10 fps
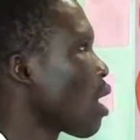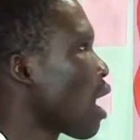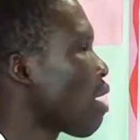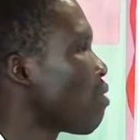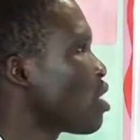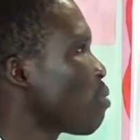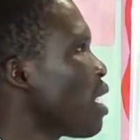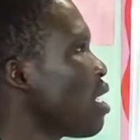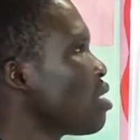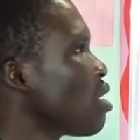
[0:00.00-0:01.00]
I've
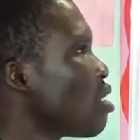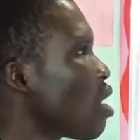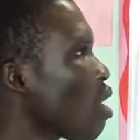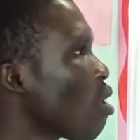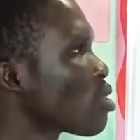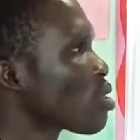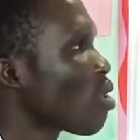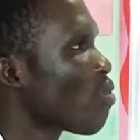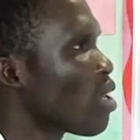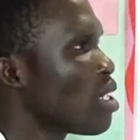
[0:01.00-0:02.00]
explained the laws
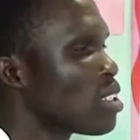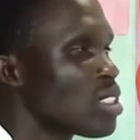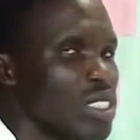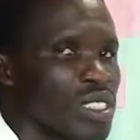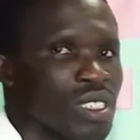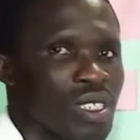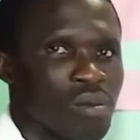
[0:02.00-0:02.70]
of indices,